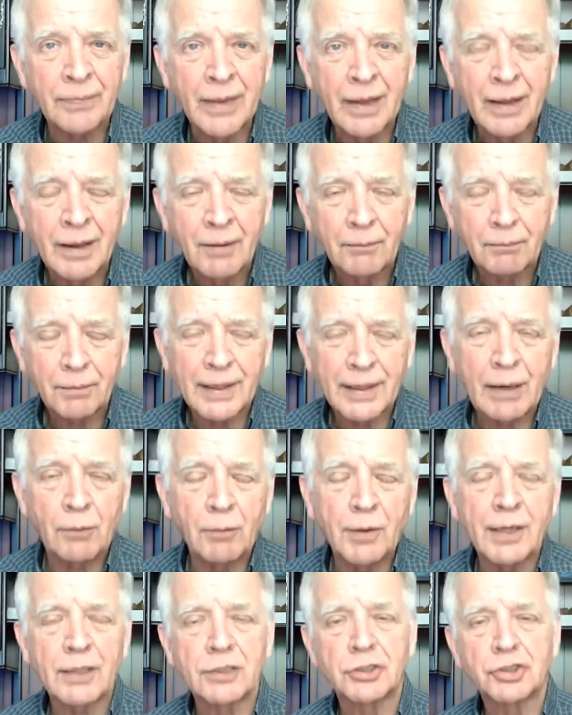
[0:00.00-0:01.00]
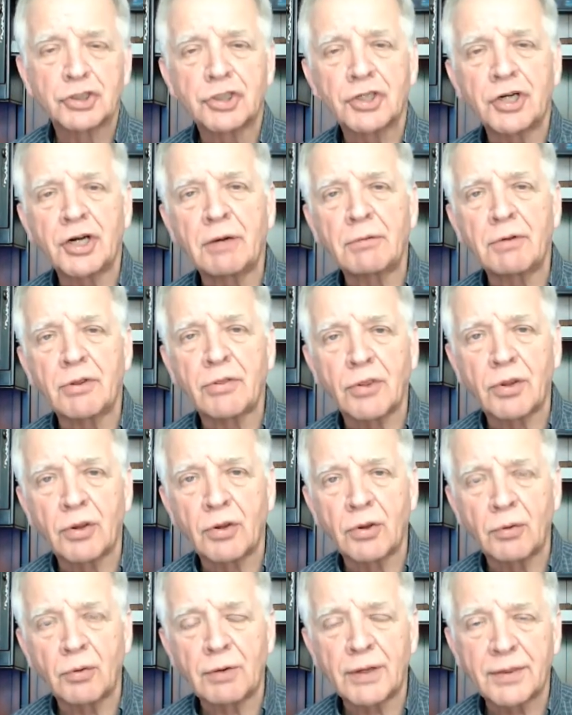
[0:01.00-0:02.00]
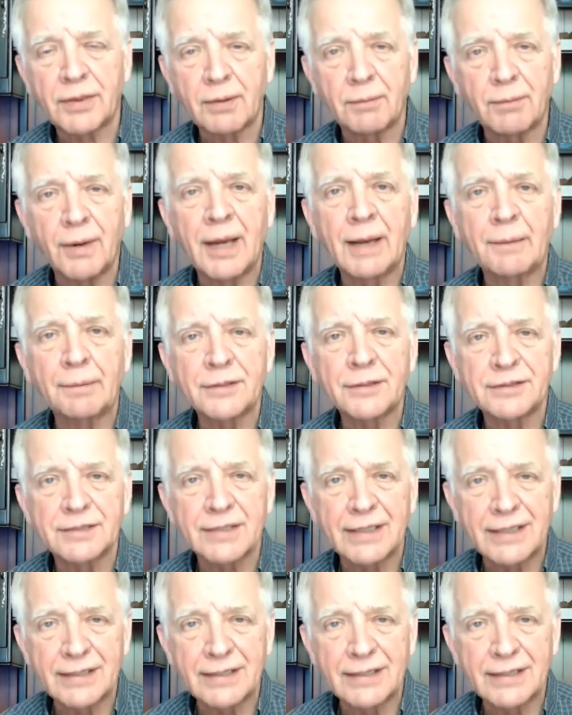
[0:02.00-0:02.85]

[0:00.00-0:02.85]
but I want to share with you what the Bible says